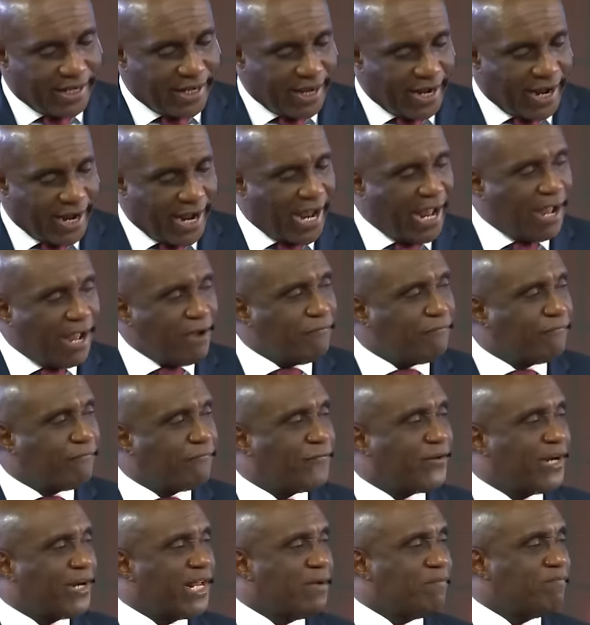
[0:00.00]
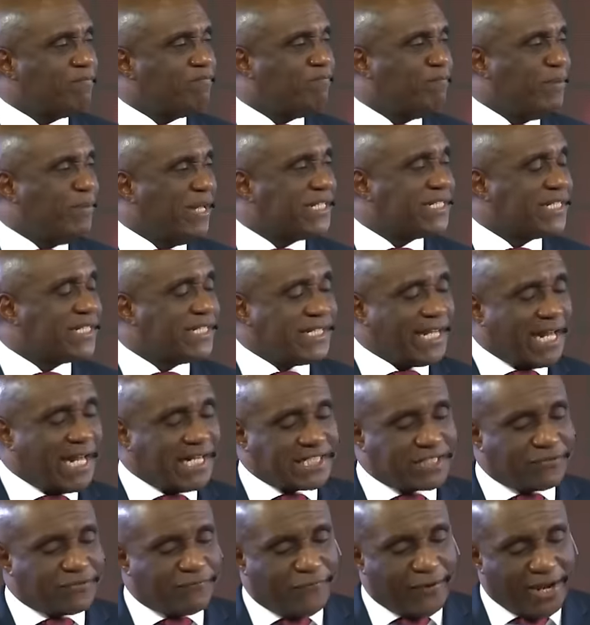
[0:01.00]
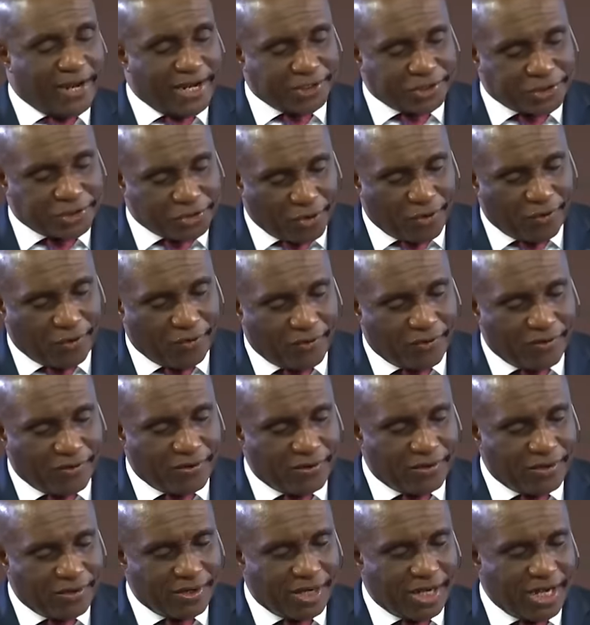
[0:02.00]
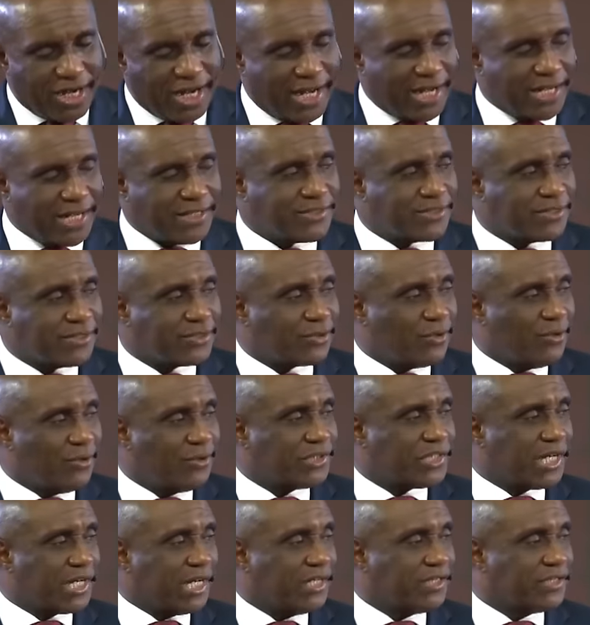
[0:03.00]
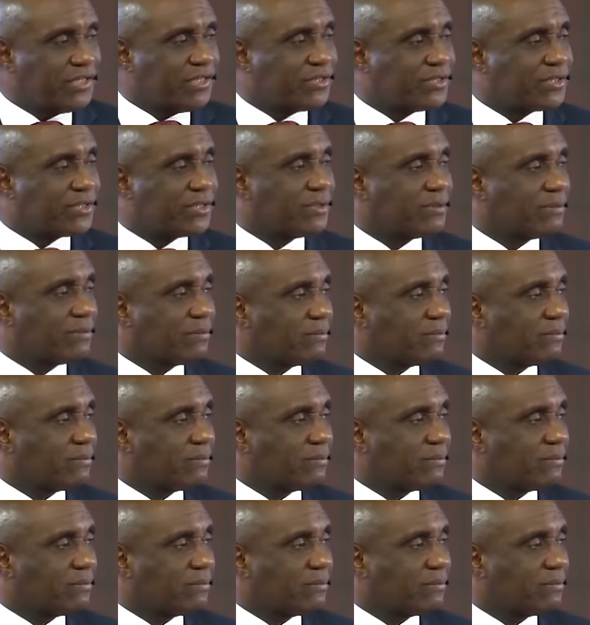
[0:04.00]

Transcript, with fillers: Every business venture has its own challenges.